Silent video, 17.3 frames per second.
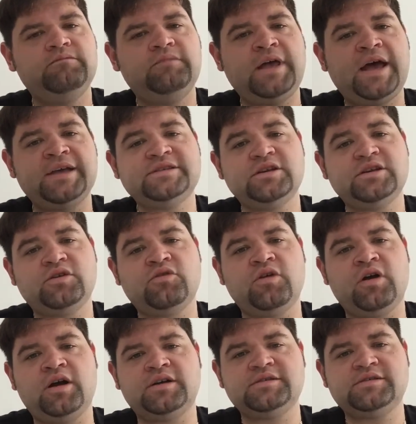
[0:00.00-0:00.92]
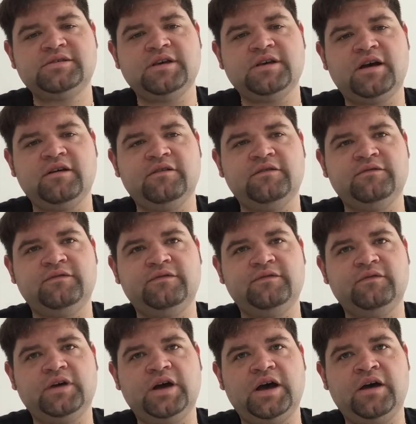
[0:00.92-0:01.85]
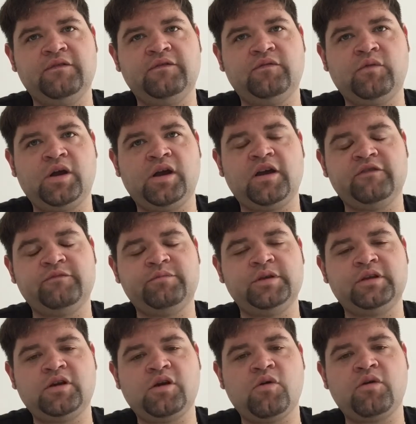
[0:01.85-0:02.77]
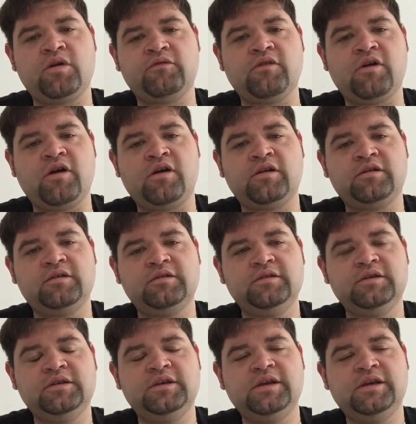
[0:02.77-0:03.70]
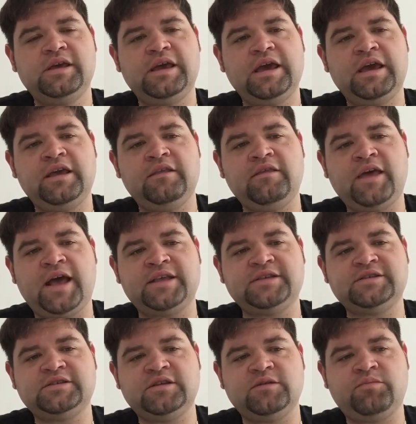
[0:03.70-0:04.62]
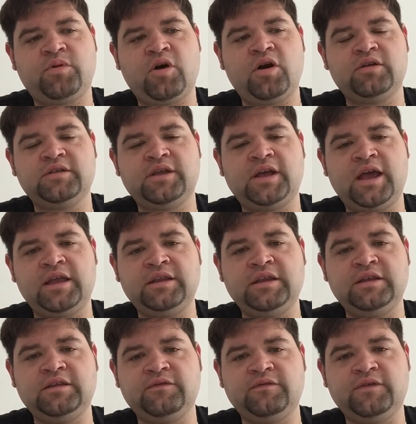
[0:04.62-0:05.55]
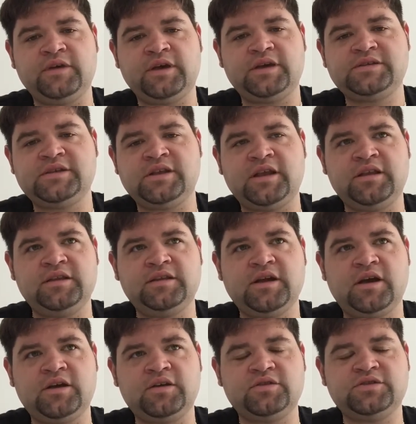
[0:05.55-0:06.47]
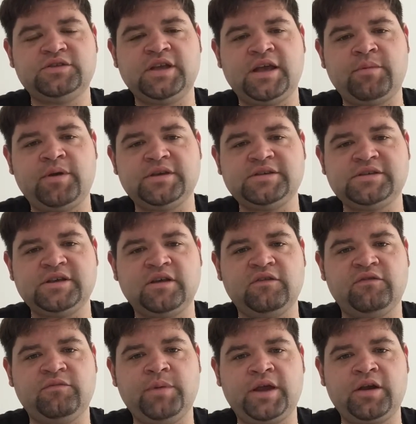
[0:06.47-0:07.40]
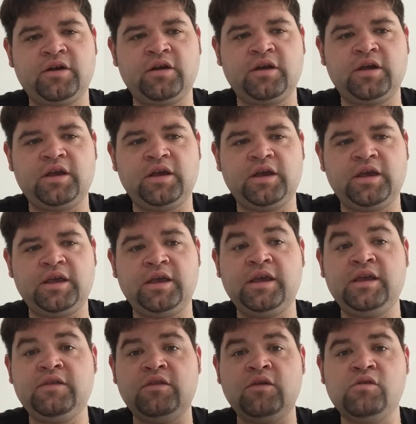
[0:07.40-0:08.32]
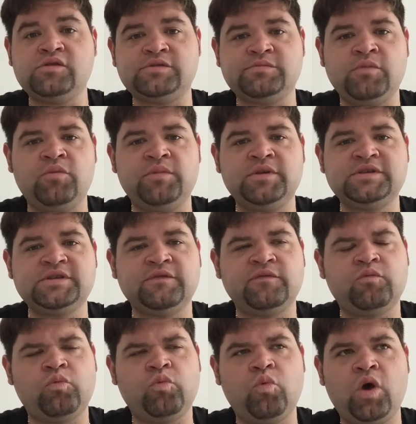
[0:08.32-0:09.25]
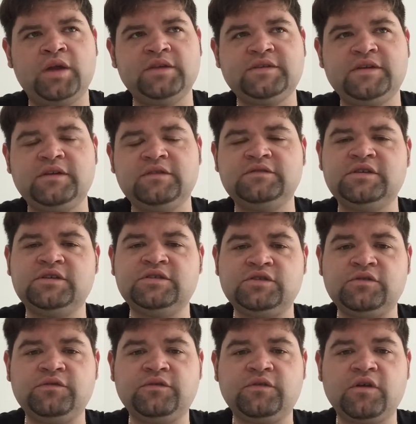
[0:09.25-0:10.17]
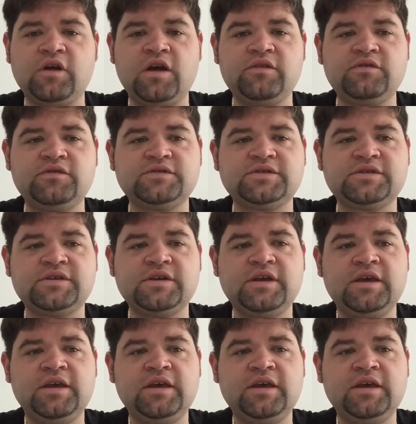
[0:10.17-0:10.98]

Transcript: that's the crux of where I've been going wrong. And that's the part that I need to fix, and I need to understand myself better in those moments of wanting to do for others,